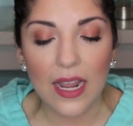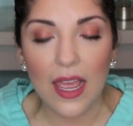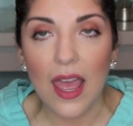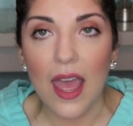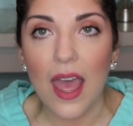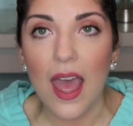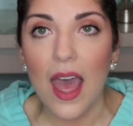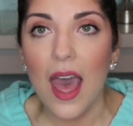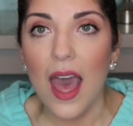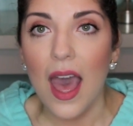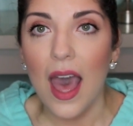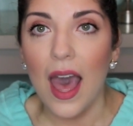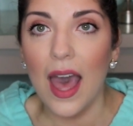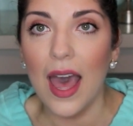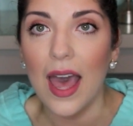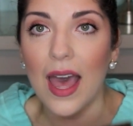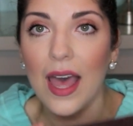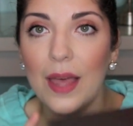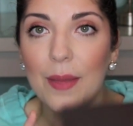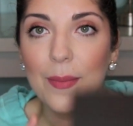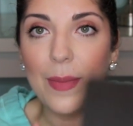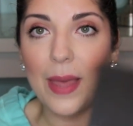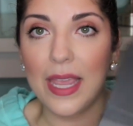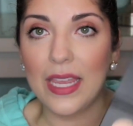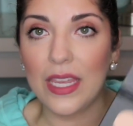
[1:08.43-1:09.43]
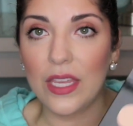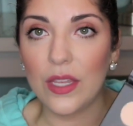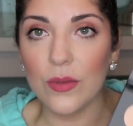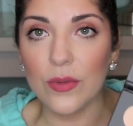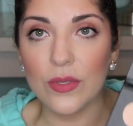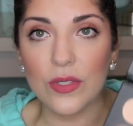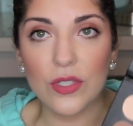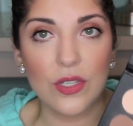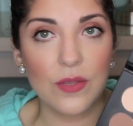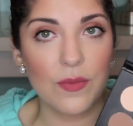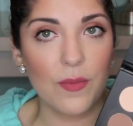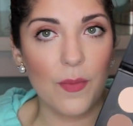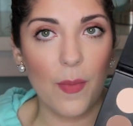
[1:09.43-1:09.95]
Um, I
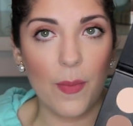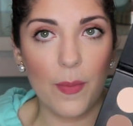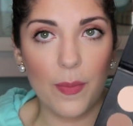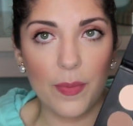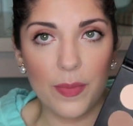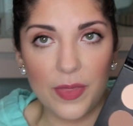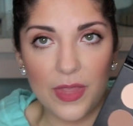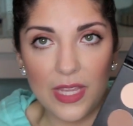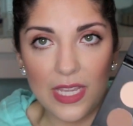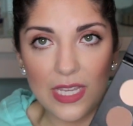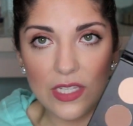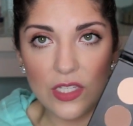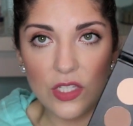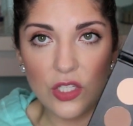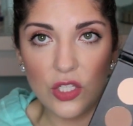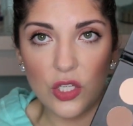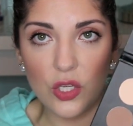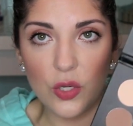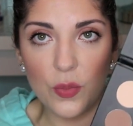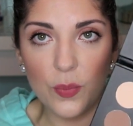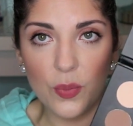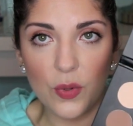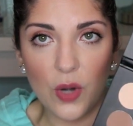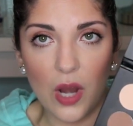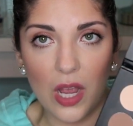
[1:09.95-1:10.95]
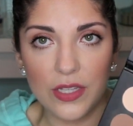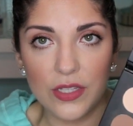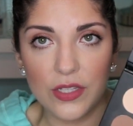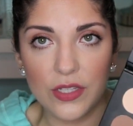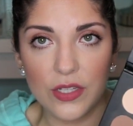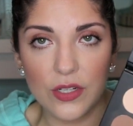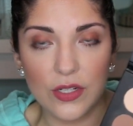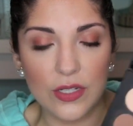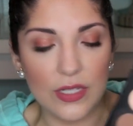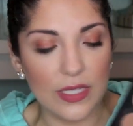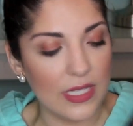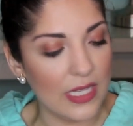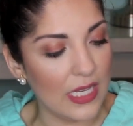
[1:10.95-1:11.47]
used these two
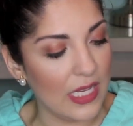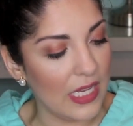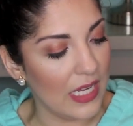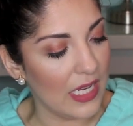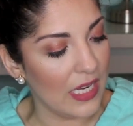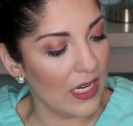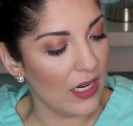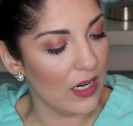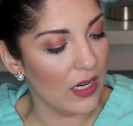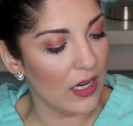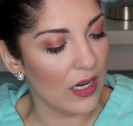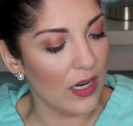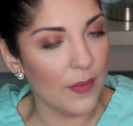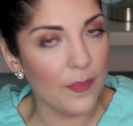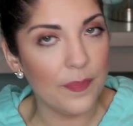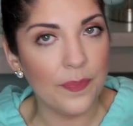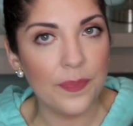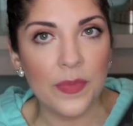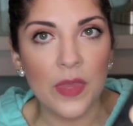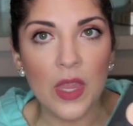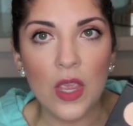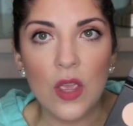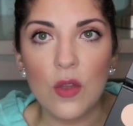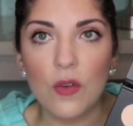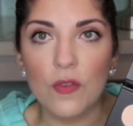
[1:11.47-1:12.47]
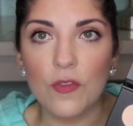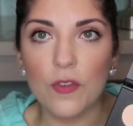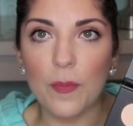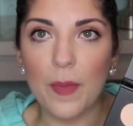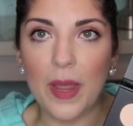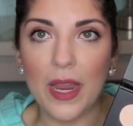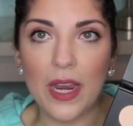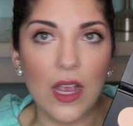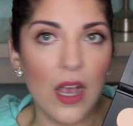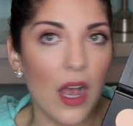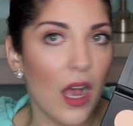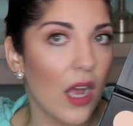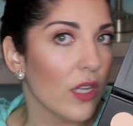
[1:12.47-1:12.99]
bronzers here for
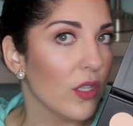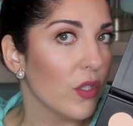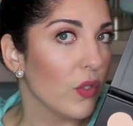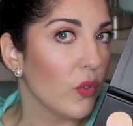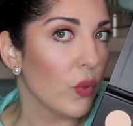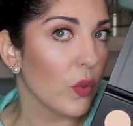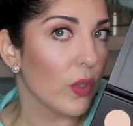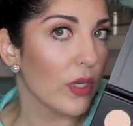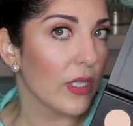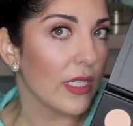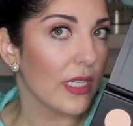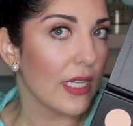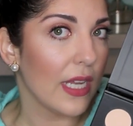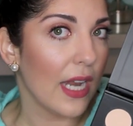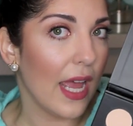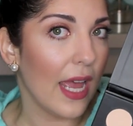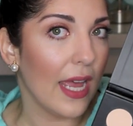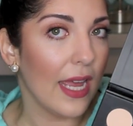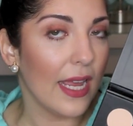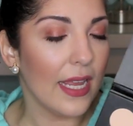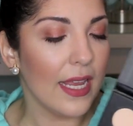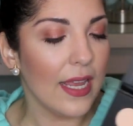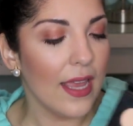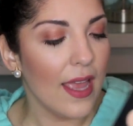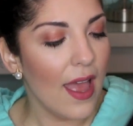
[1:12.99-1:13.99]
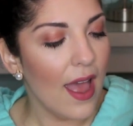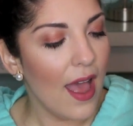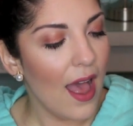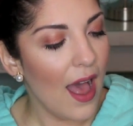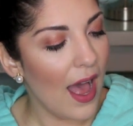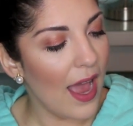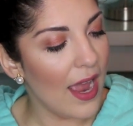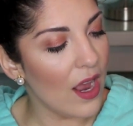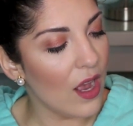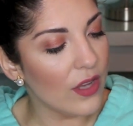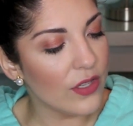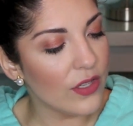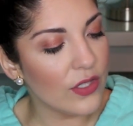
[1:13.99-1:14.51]
my contour today.
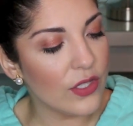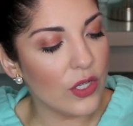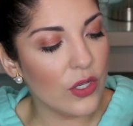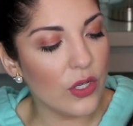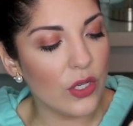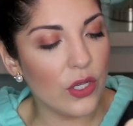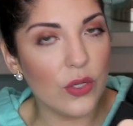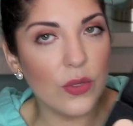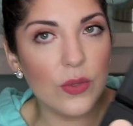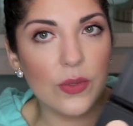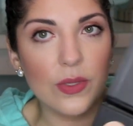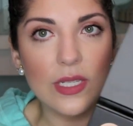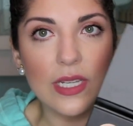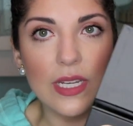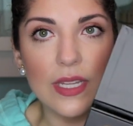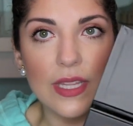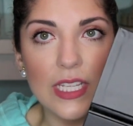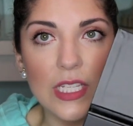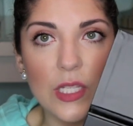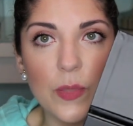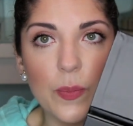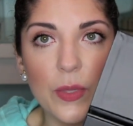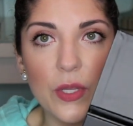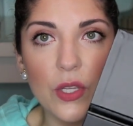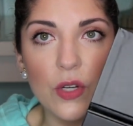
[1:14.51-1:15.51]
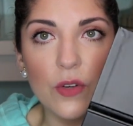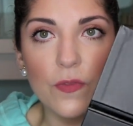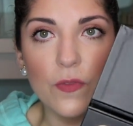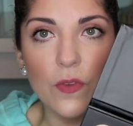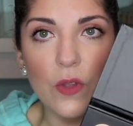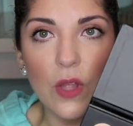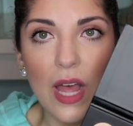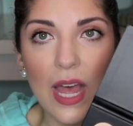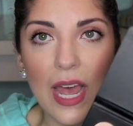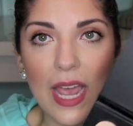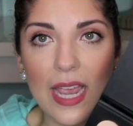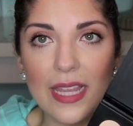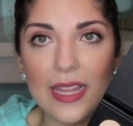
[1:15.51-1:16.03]
I also used this
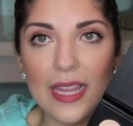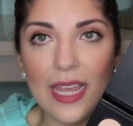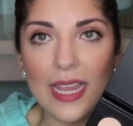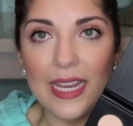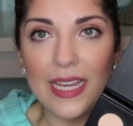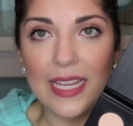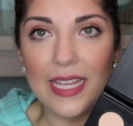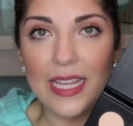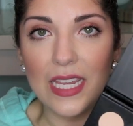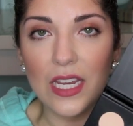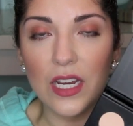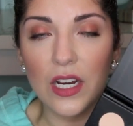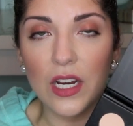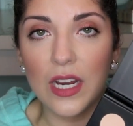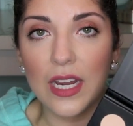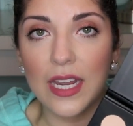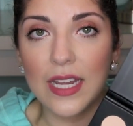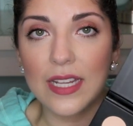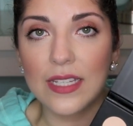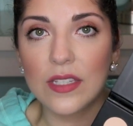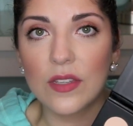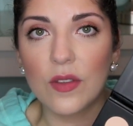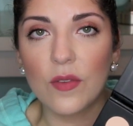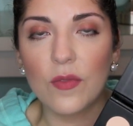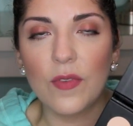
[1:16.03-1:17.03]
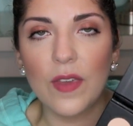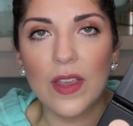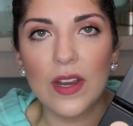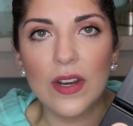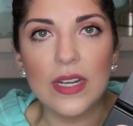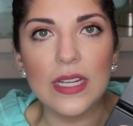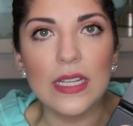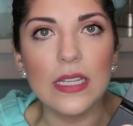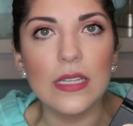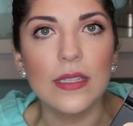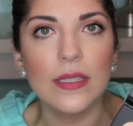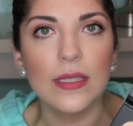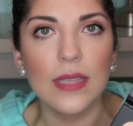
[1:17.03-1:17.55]
beautiful highlight here. It's
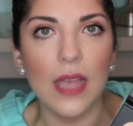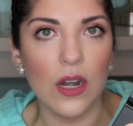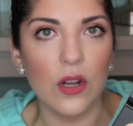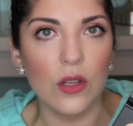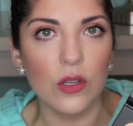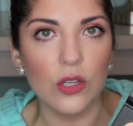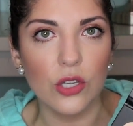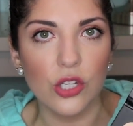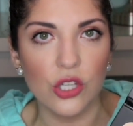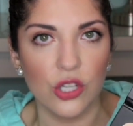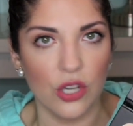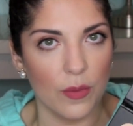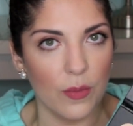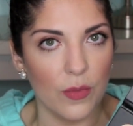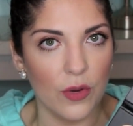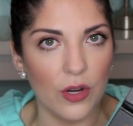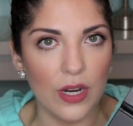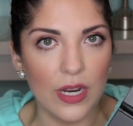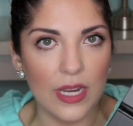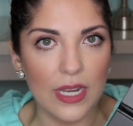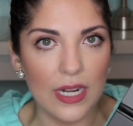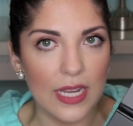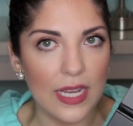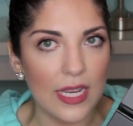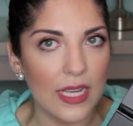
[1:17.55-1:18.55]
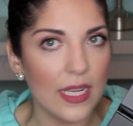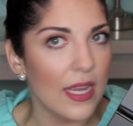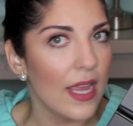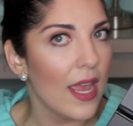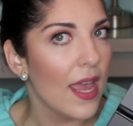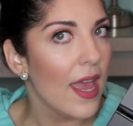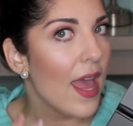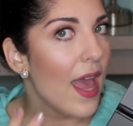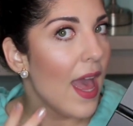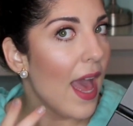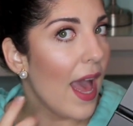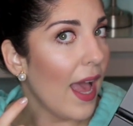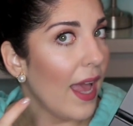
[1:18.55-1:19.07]
very subtle shimmer in it,
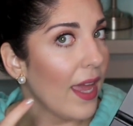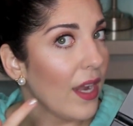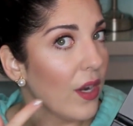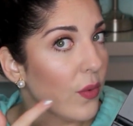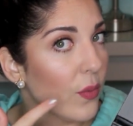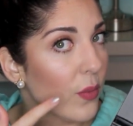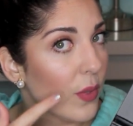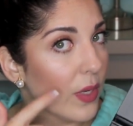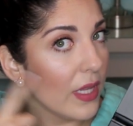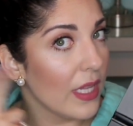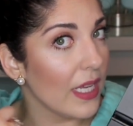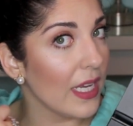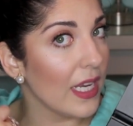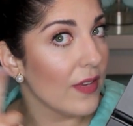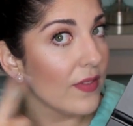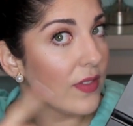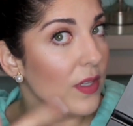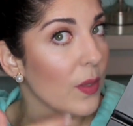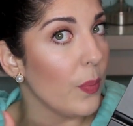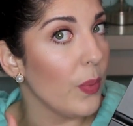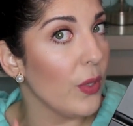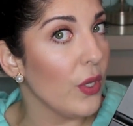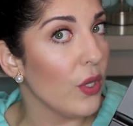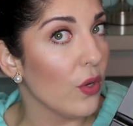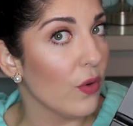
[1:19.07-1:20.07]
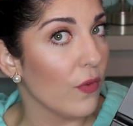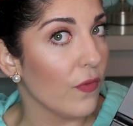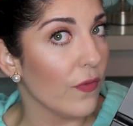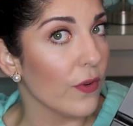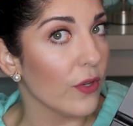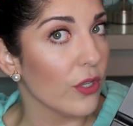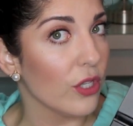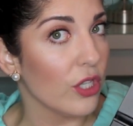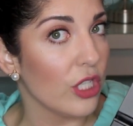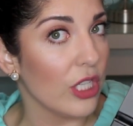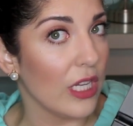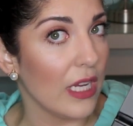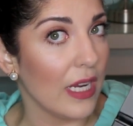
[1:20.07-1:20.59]
and it really gives a
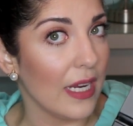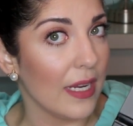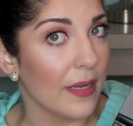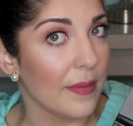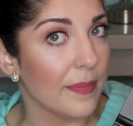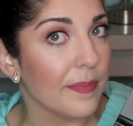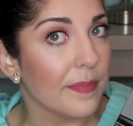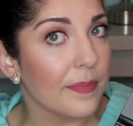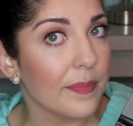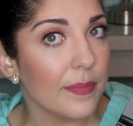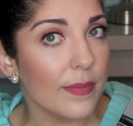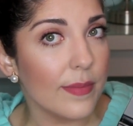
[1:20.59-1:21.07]
beautiful sheen.